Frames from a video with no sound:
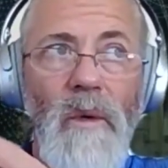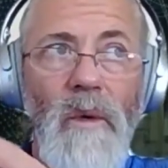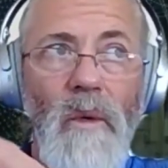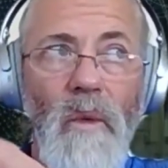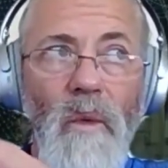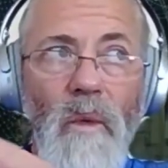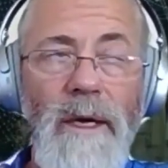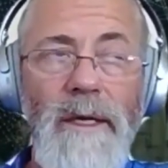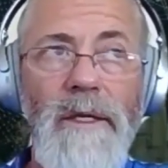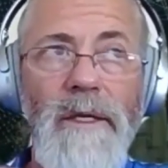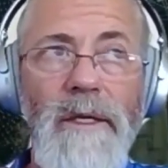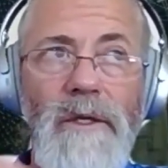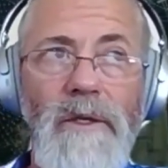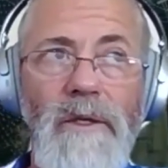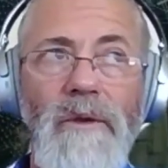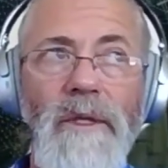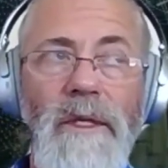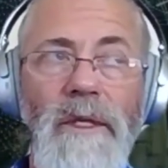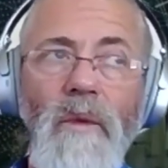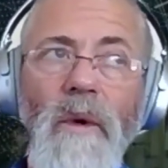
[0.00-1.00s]
what did
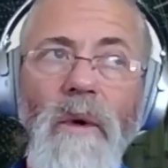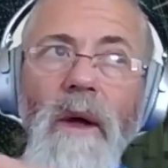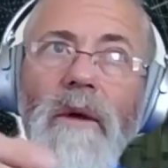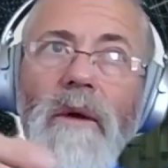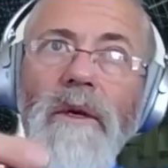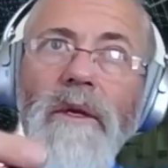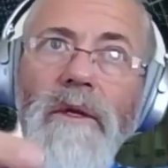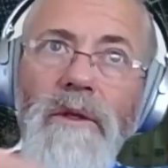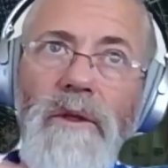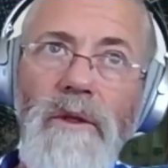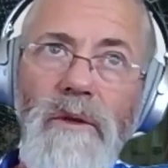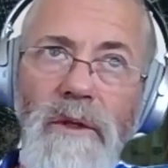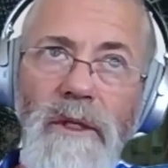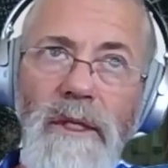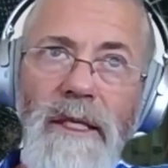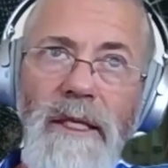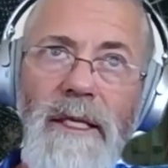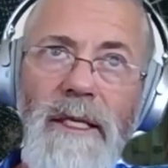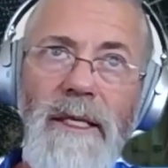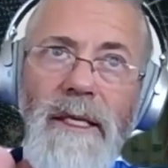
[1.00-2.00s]
you see? What did you
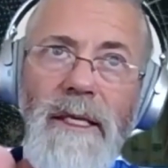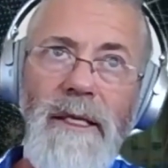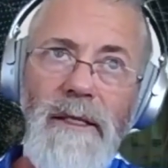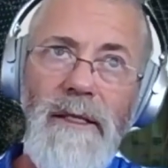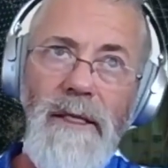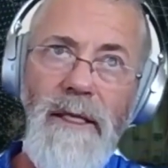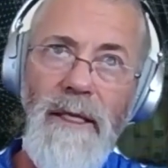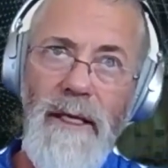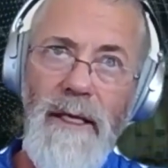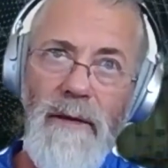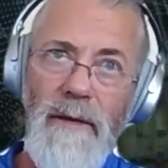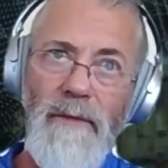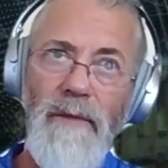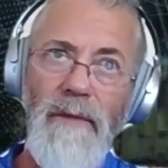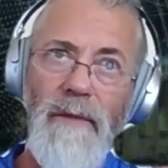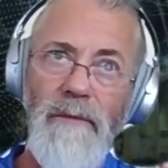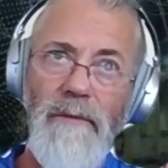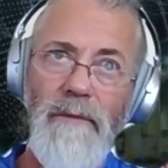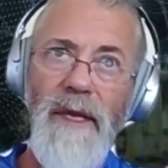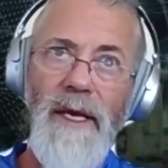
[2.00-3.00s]
see as the
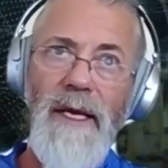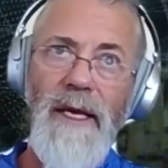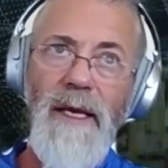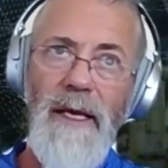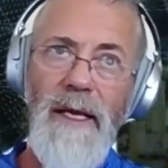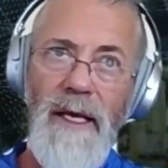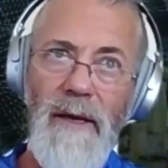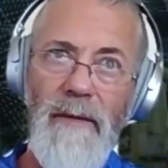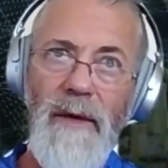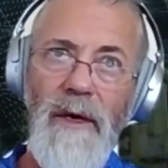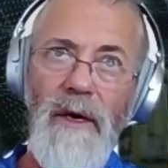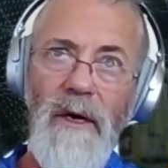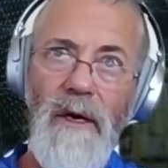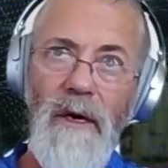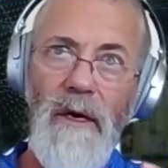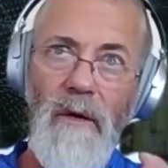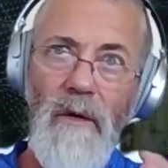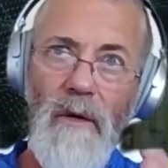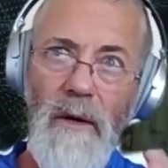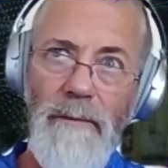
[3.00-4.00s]
big
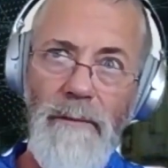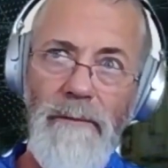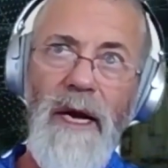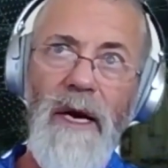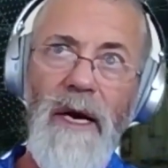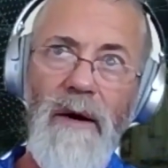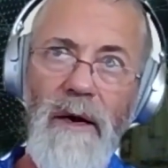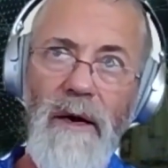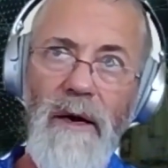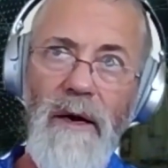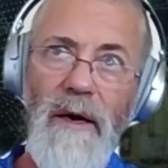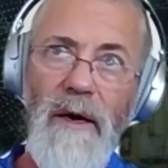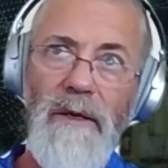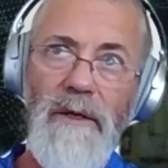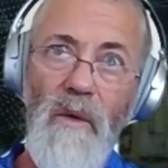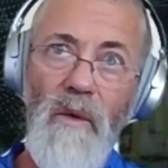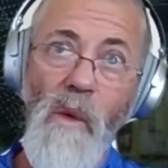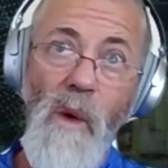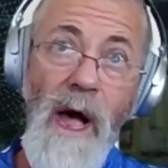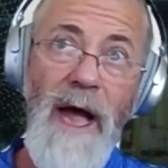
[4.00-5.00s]
inhibitor or barrier as
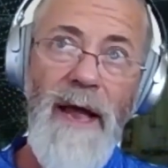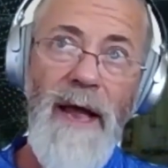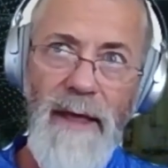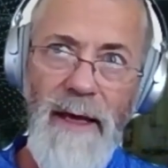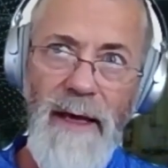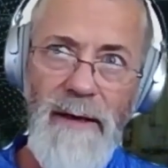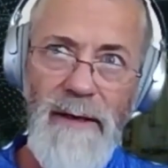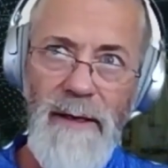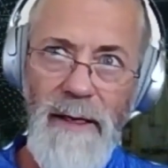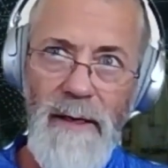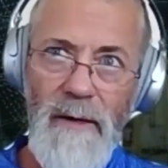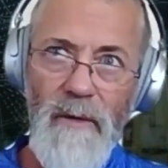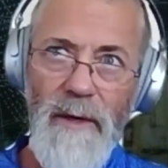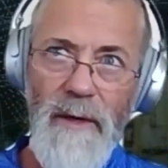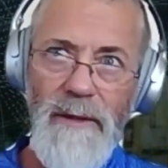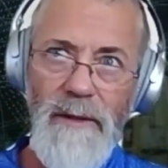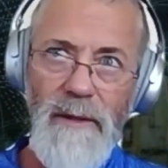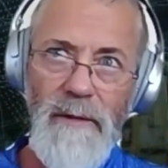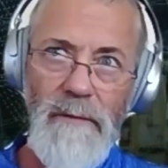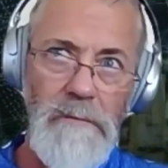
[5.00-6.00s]
to why that data
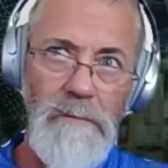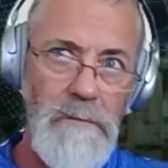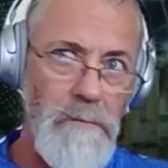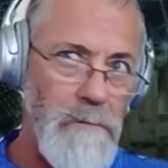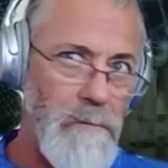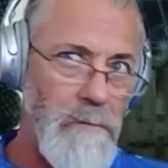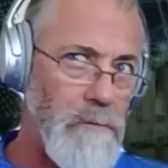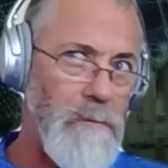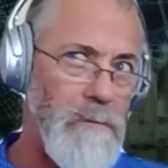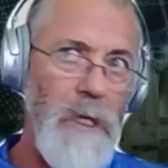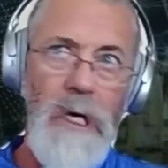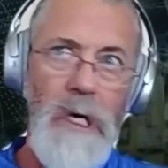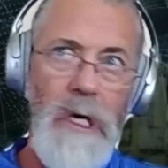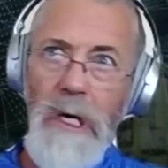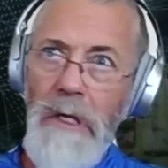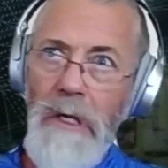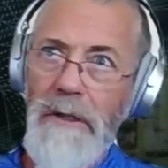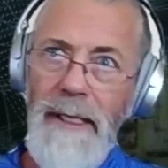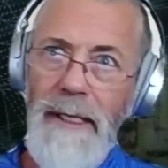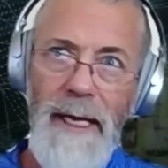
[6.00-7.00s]
wasn't
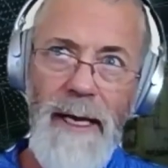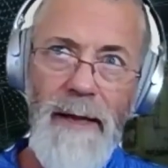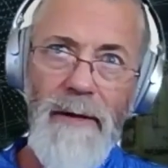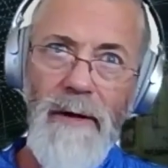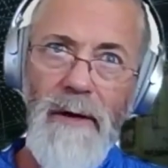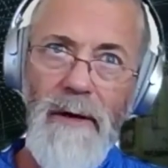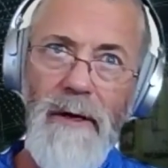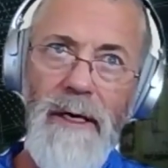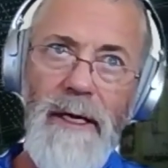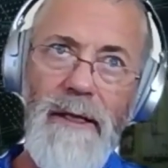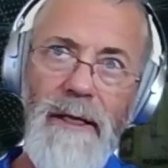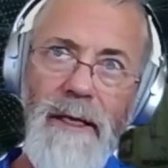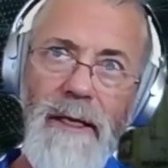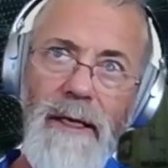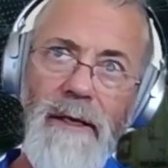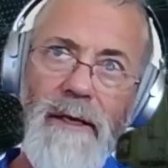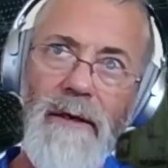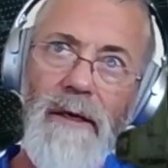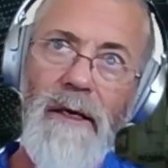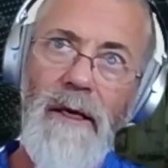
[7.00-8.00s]
all together. And
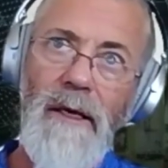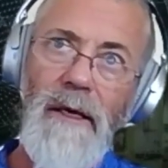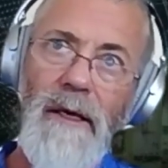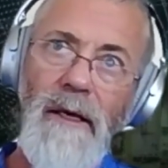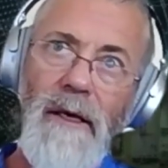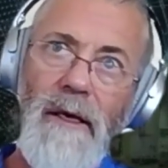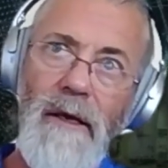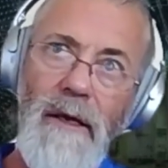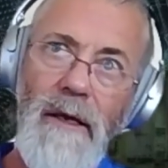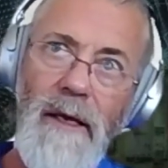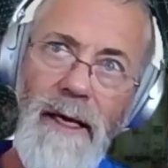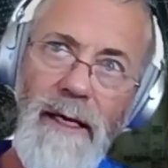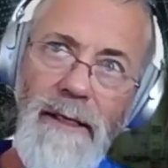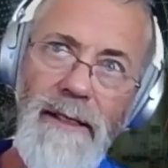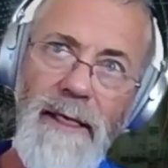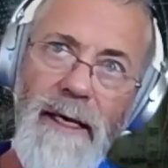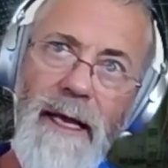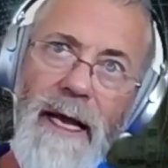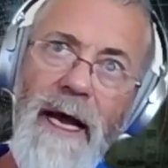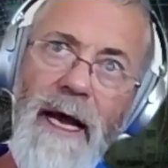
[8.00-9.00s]
then as
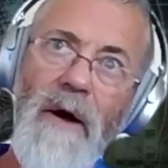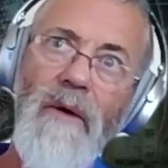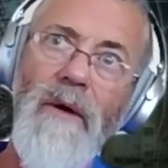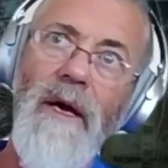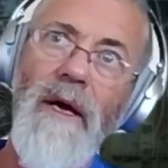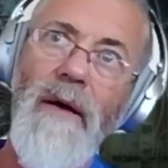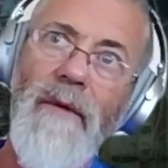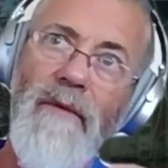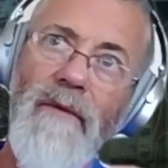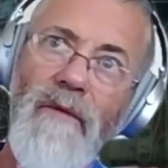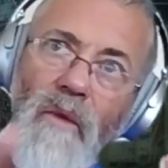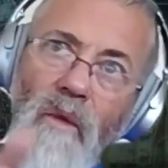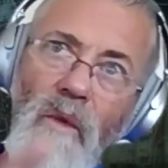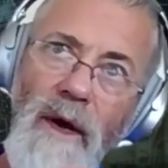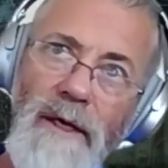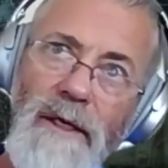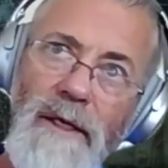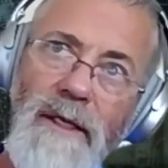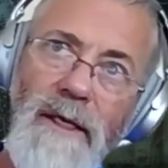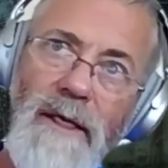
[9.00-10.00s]
an outcome of
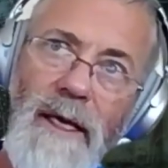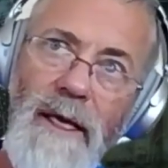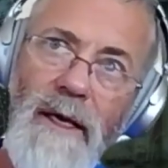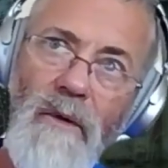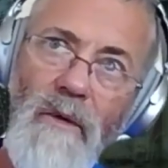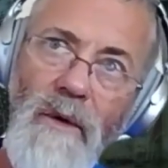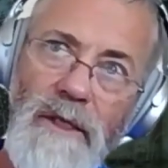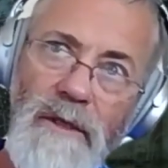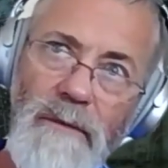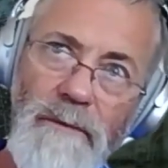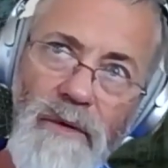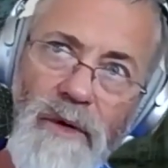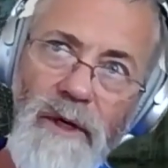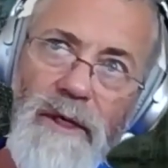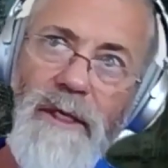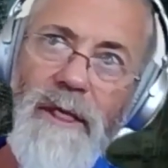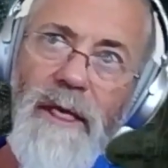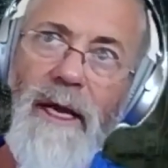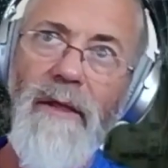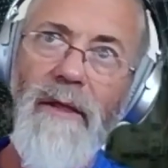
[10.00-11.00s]
once the data was put
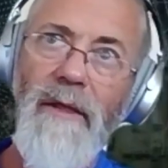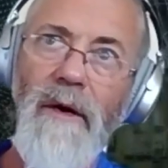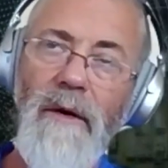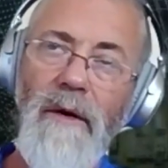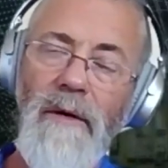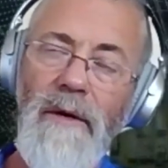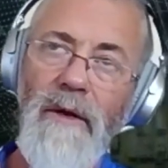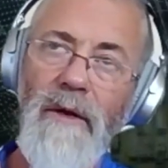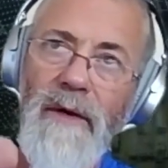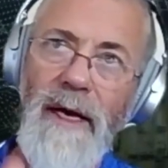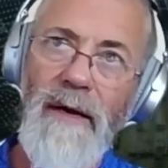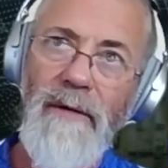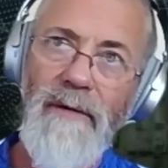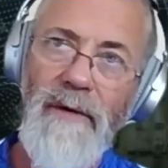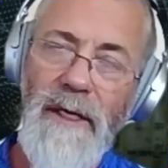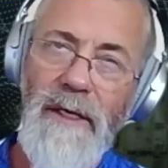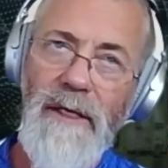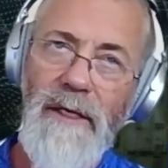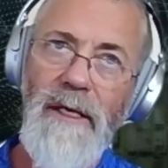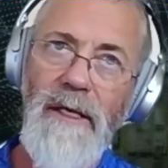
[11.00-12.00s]
together, and you kind of
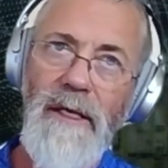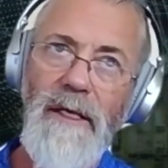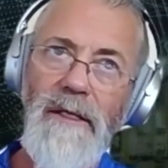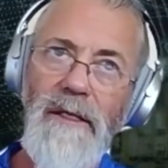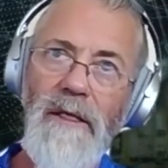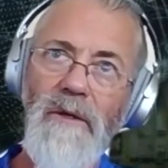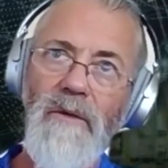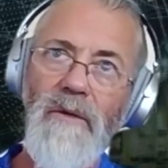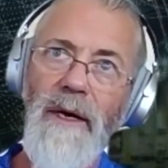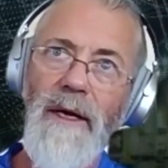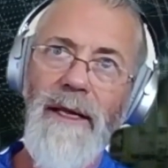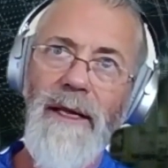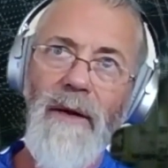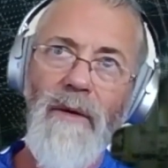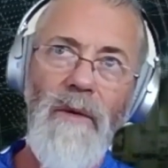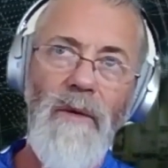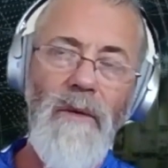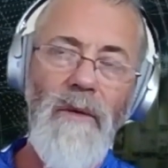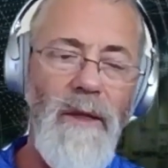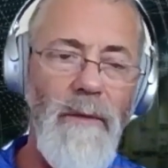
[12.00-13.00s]
touched on these as well, like
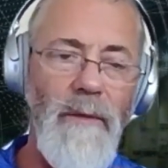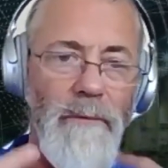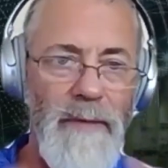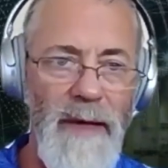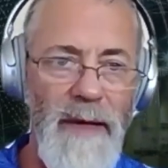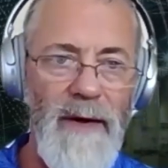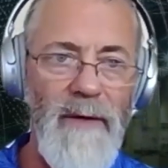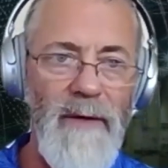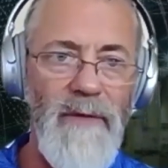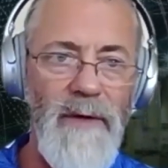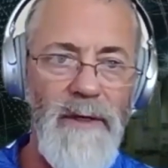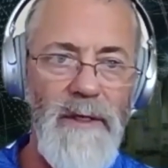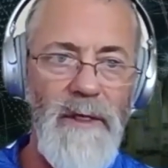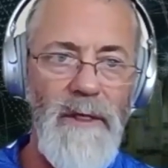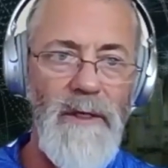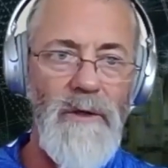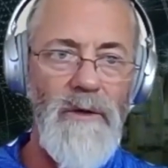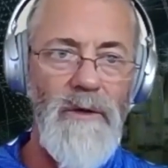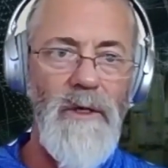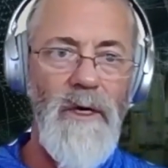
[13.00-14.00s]
what were the benefits
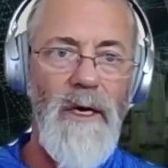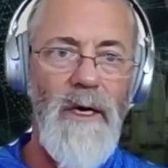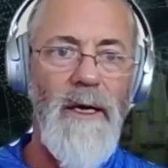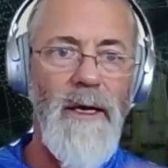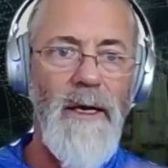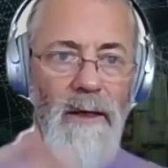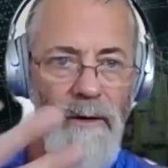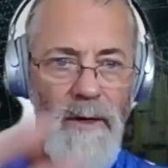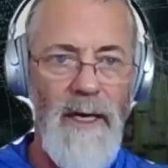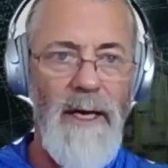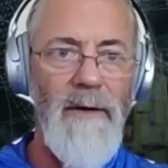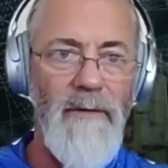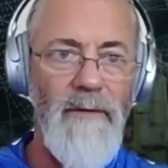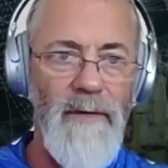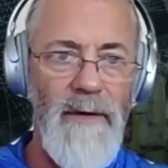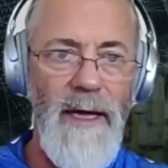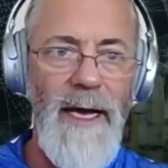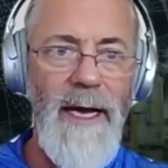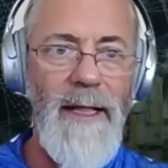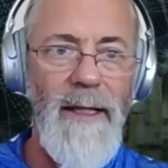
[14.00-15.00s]
that you saw? And you kind of
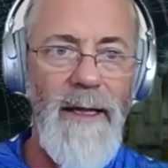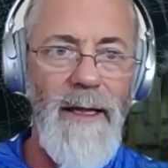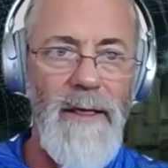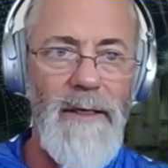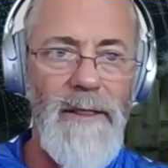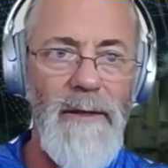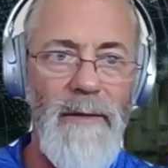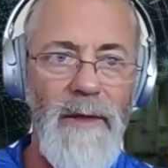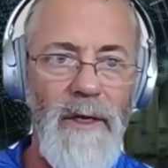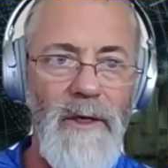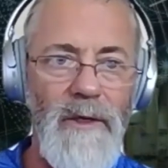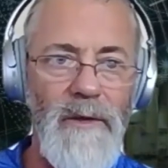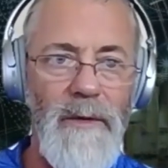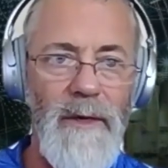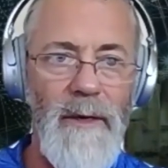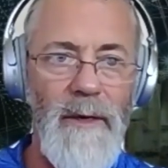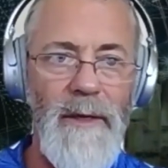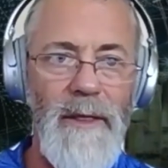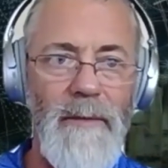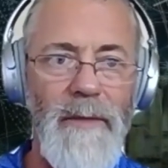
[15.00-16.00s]
highlighted some of those,
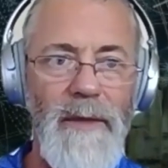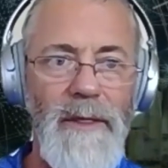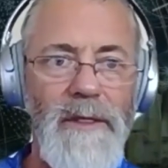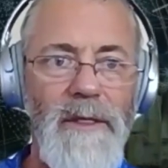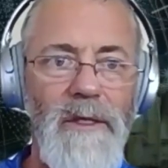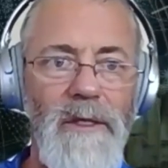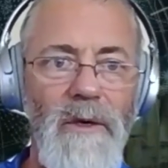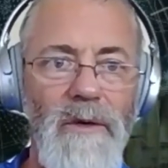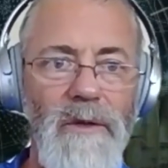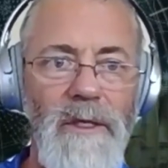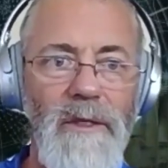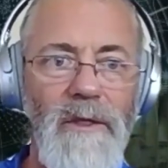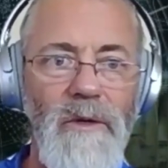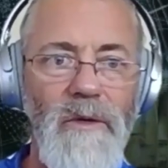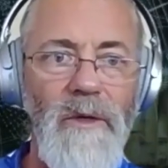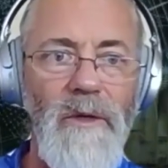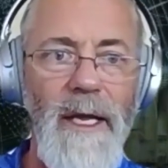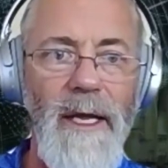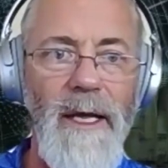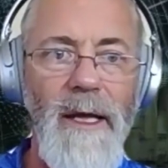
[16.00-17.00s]
but I mean, the business goes
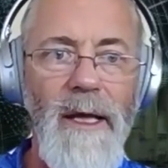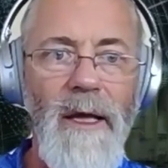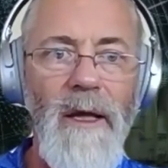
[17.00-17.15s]
into like